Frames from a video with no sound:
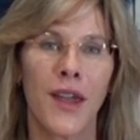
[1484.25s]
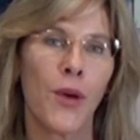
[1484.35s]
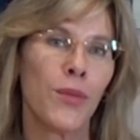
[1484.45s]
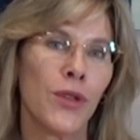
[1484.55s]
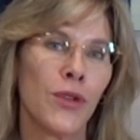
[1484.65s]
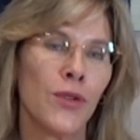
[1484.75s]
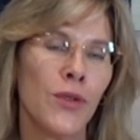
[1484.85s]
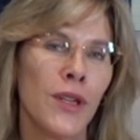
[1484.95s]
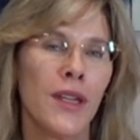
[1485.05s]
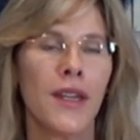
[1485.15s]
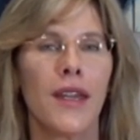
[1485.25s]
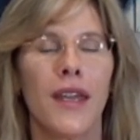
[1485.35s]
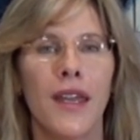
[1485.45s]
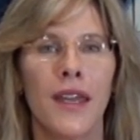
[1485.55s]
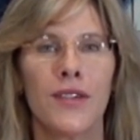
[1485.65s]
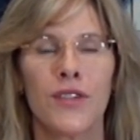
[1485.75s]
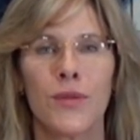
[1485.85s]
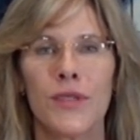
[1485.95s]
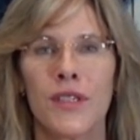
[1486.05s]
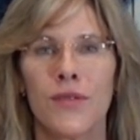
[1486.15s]
help you in
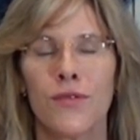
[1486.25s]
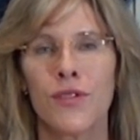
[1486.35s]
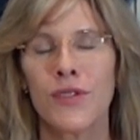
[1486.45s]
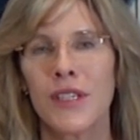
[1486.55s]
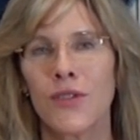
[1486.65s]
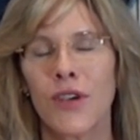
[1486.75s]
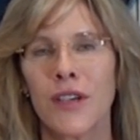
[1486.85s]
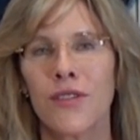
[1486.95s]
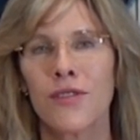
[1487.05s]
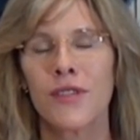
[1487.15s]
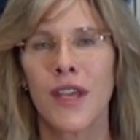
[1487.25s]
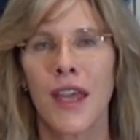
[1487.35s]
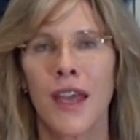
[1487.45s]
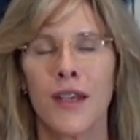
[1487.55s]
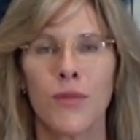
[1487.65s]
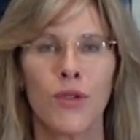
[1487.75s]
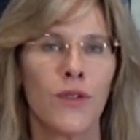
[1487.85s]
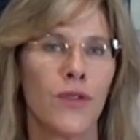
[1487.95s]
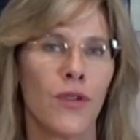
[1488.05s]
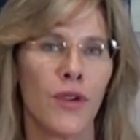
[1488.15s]
terms of reducing wrinkles and
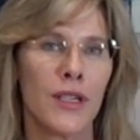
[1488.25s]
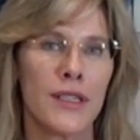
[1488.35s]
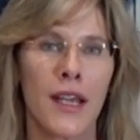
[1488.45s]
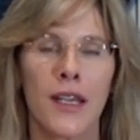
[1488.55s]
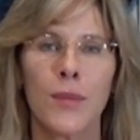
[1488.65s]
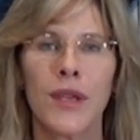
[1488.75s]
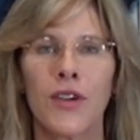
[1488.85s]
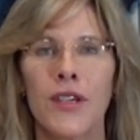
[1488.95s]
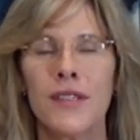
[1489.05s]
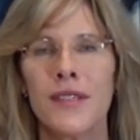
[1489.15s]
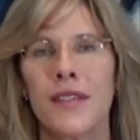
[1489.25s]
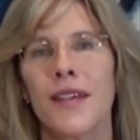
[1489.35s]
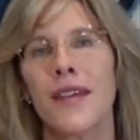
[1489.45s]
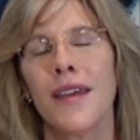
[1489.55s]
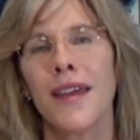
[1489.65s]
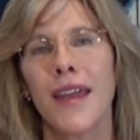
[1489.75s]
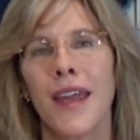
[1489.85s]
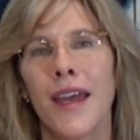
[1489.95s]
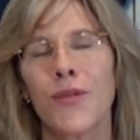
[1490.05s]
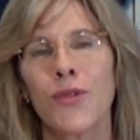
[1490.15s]
improve your aesthetic appearance.
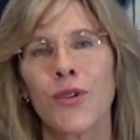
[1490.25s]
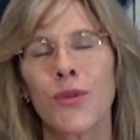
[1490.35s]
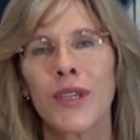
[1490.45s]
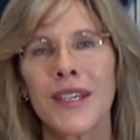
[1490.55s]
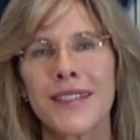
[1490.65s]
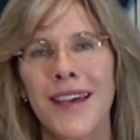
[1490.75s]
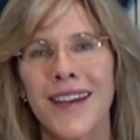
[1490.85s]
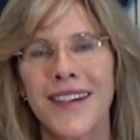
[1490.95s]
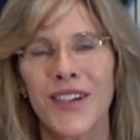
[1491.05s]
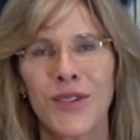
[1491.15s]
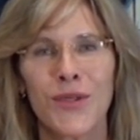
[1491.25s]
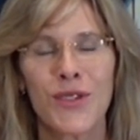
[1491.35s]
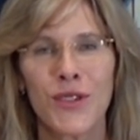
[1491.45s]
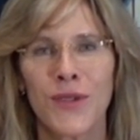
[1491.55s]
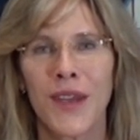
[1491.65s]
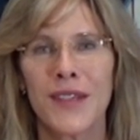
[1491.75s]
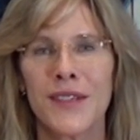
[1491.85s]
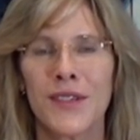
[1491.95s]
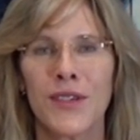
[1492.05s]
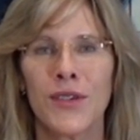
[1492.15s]
And we're really excited here at
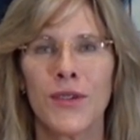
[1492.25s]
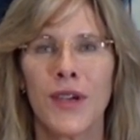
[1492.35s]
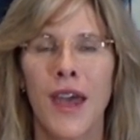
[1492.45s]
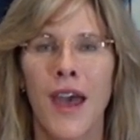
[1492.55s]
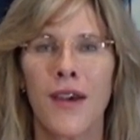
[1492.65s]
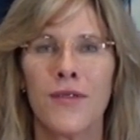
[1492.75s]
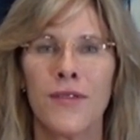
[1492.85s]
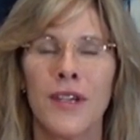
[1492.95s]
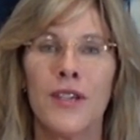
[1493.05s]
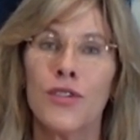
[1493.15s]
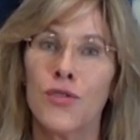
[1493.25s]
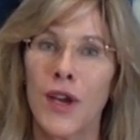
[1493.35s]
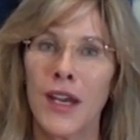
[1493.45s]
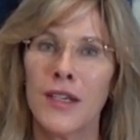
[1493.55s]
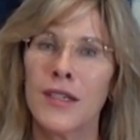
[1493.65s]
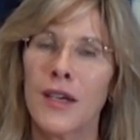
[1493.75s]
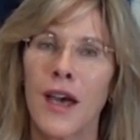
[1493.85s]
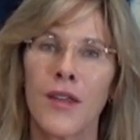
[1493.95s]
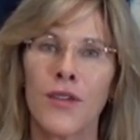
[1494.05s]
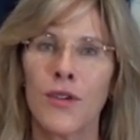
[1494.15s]
Rejuvent to have trained
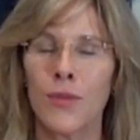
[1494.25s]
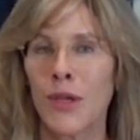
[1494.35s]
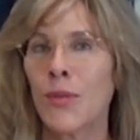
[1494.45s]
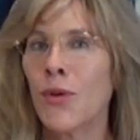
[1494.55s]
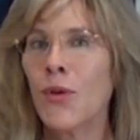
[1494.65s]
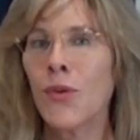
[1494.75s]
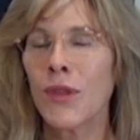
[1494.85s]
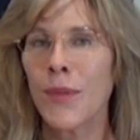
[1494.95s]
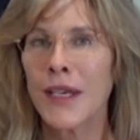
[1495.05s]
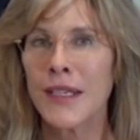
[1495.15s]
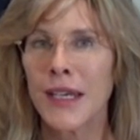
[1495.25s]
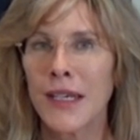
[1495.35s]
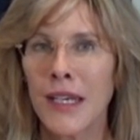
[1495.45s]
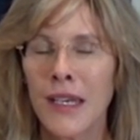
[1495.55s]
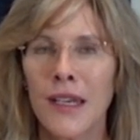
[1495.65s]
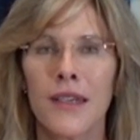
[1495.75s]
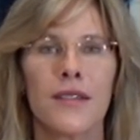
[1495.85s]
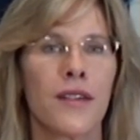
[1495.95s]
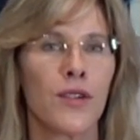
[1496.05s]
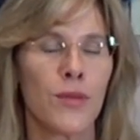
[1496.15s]
other people with my technique,
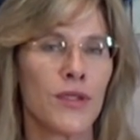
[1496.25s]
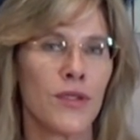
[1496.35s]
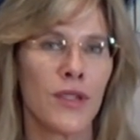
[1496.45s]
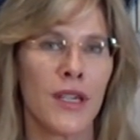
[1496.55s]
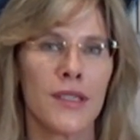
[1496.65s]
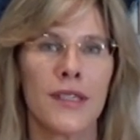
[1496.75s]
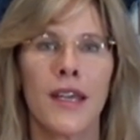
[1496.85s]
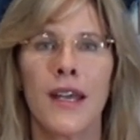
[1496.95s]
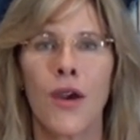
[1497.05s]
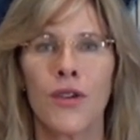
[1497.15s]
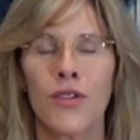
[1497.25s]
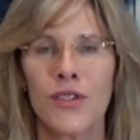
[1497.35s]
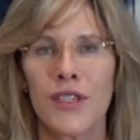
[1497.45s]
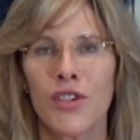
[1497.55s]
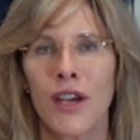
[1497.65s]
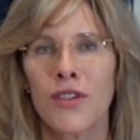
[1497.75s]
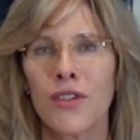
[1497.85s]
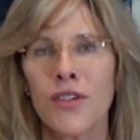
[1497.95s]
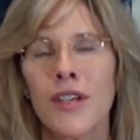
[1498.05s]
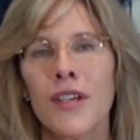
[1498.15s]
Dr. Bazookas, and now a nurse
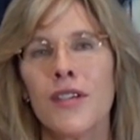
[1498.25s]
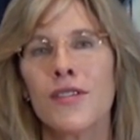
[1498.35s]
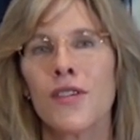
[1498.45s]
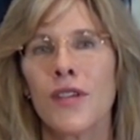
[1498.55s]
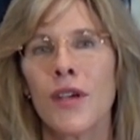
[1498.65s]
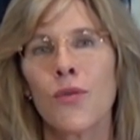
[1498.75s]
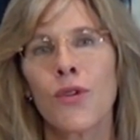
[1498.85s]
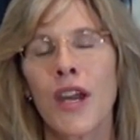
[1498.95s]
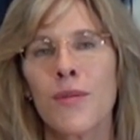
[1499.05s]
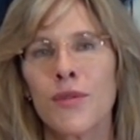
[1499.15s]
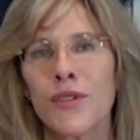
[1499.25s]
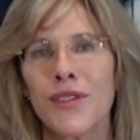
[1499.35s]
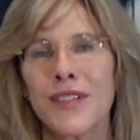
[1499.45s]
injector, so that we're able to